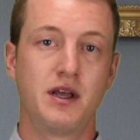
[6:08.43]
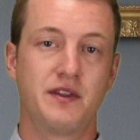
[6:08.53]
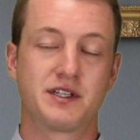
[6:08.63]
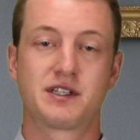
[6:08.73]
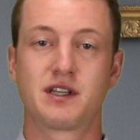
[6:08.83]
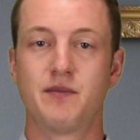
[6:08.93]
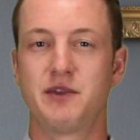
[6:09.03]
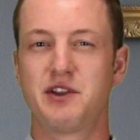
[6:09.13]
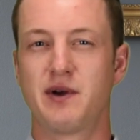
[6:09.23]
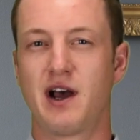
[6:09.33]
This is something
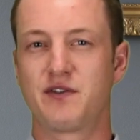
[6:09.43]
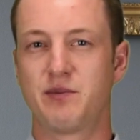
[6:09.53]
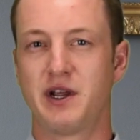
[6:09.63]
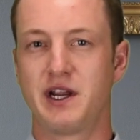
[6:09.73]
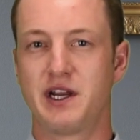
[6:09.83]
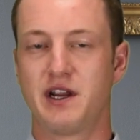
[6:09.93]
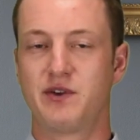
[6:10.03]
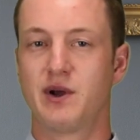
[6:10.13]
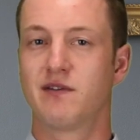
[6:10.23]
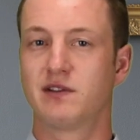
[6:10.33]
that you have to pay if
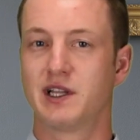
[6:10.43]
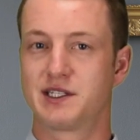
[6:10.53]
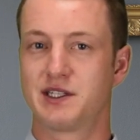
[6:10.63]
you have less